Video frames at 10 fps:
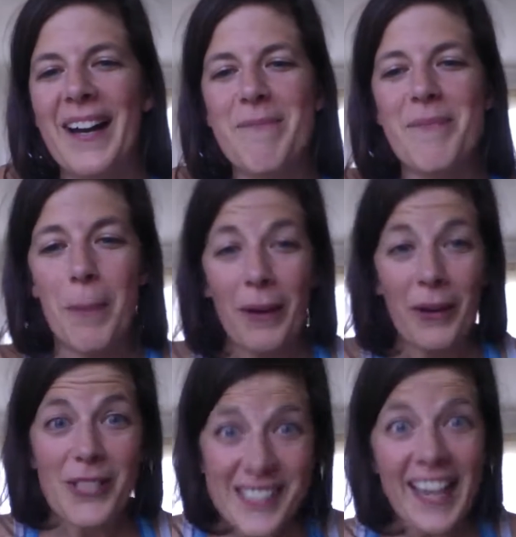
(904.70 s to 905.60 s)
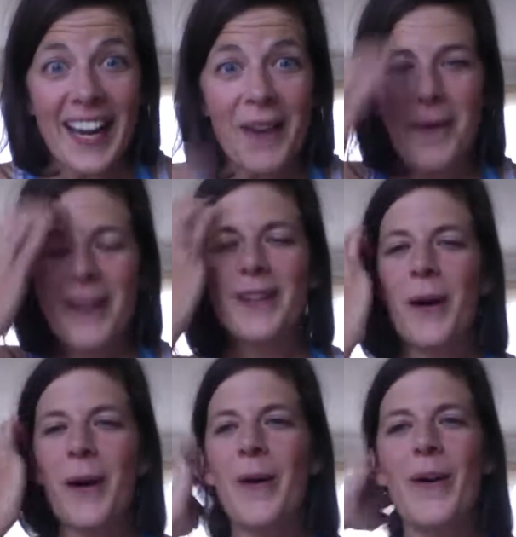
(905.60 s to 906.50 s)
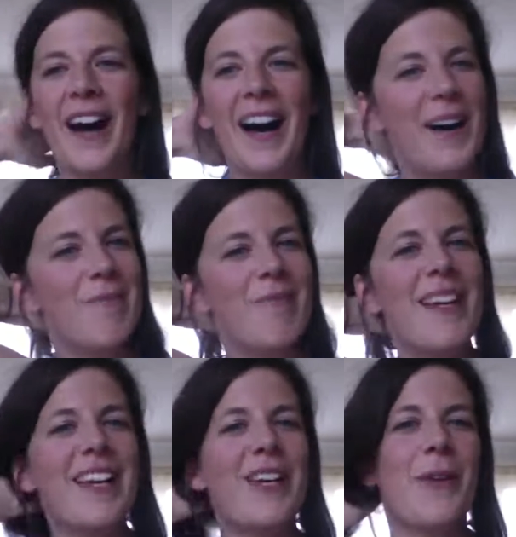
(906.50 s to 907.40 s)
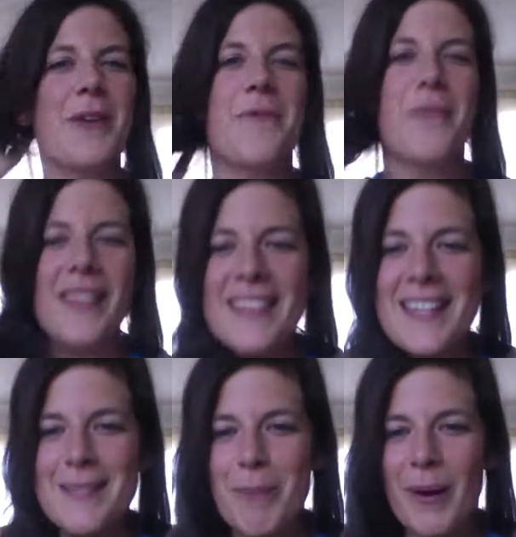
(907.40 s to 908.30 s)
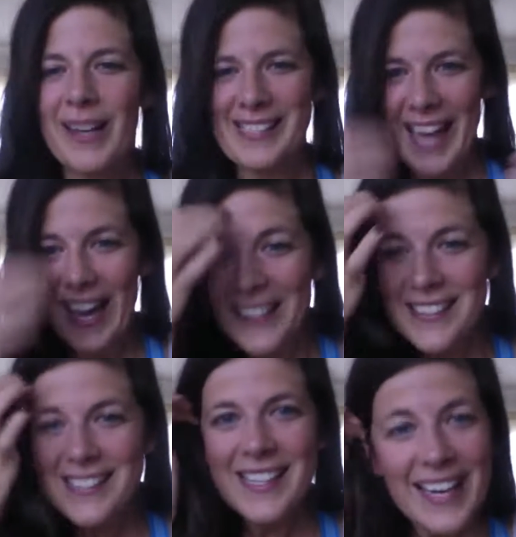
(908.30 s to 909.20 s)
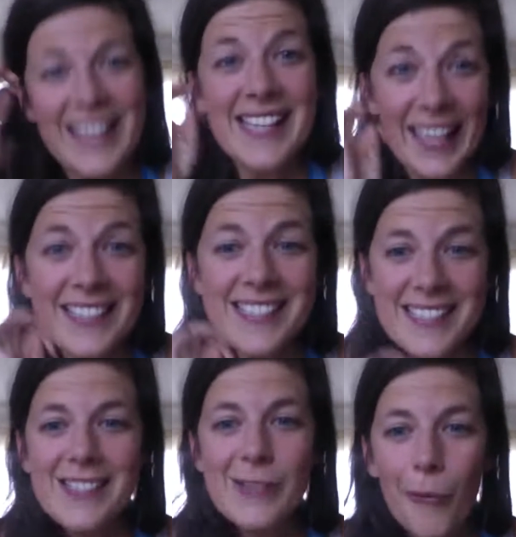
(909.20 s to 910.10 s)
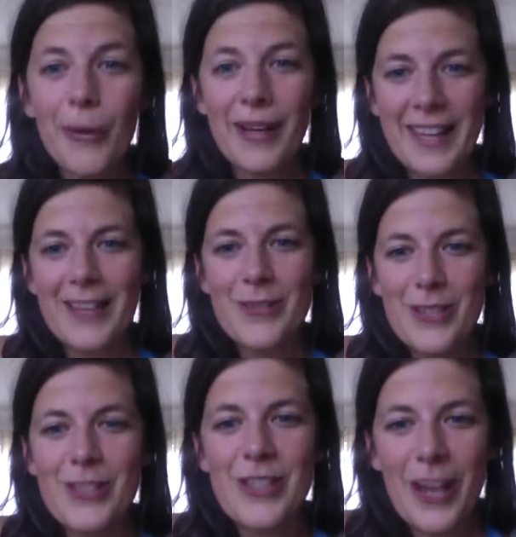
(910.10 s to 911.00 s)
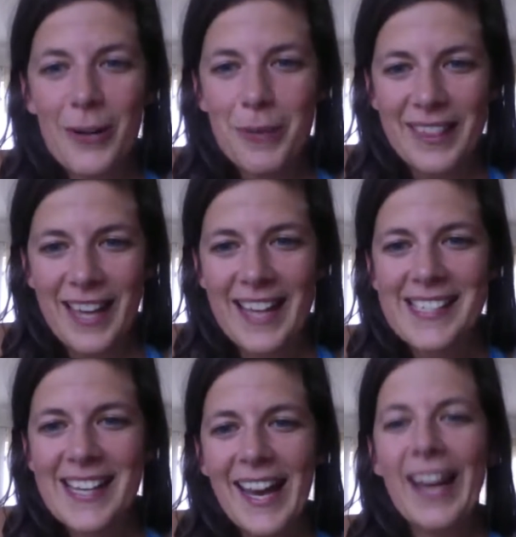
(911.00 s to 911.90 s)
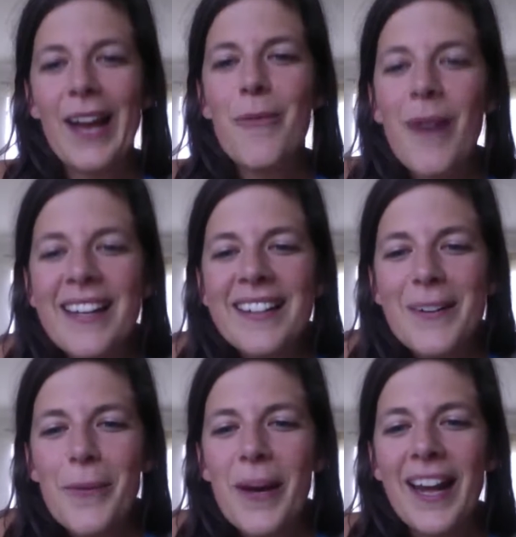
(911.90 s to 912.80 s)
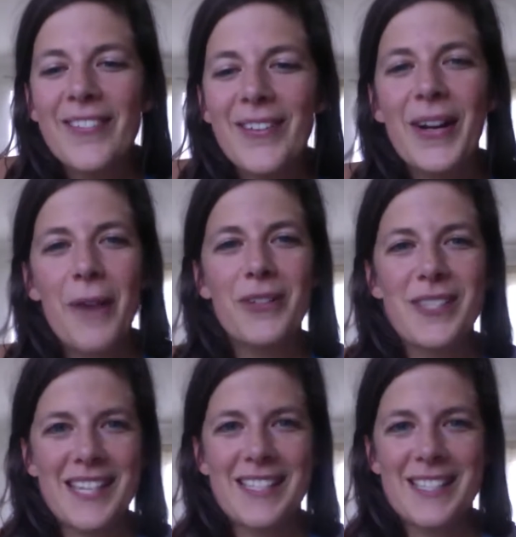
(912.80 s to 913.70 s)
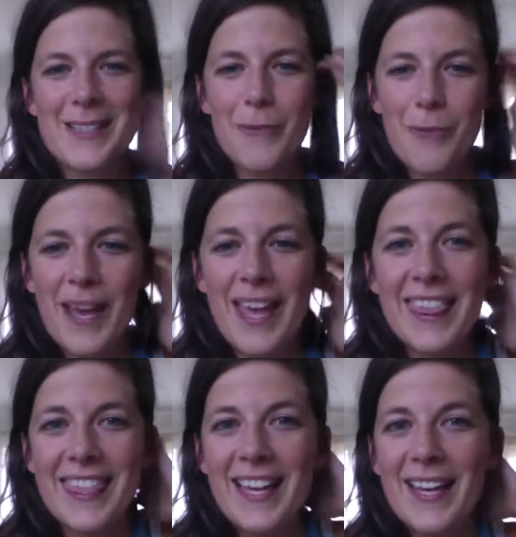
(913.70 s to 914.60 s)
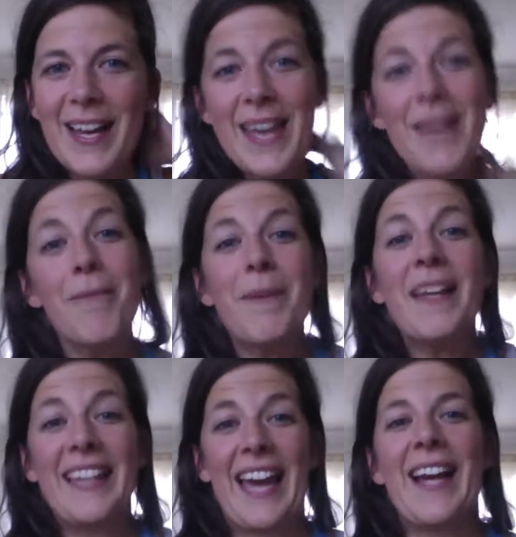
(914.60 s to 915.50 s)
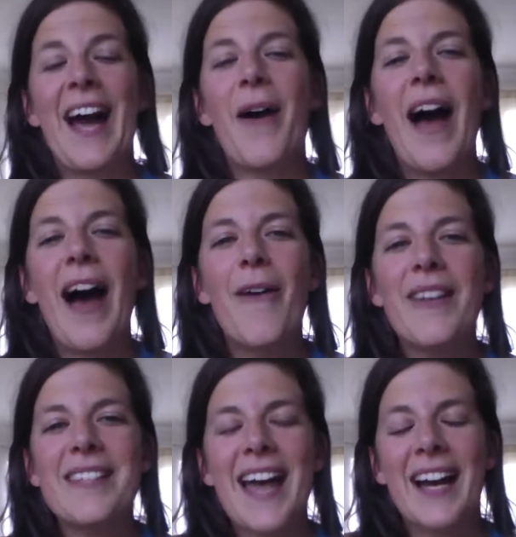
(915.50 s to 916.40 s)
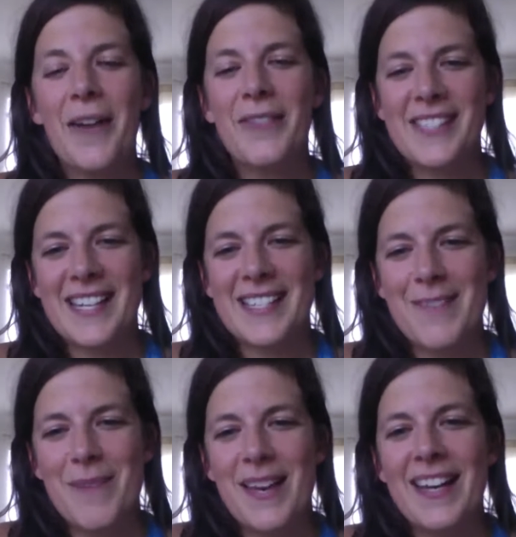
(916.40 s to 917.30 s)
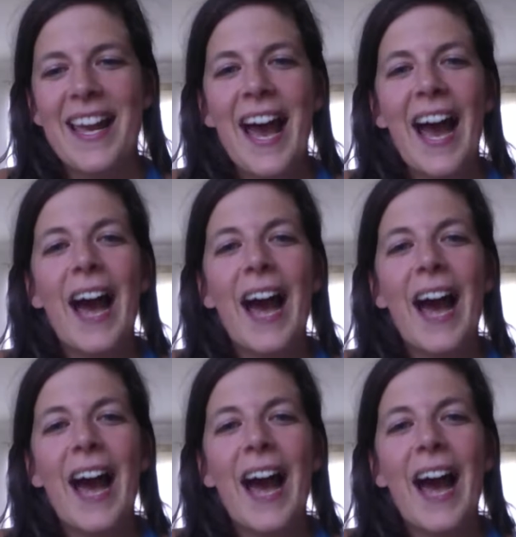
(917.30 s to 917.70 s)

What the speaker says: your son. I want to know, you've written this book. It tells this story that you just shared with us. And I wonder, what have your conversations with him been like? How has that conversation been? How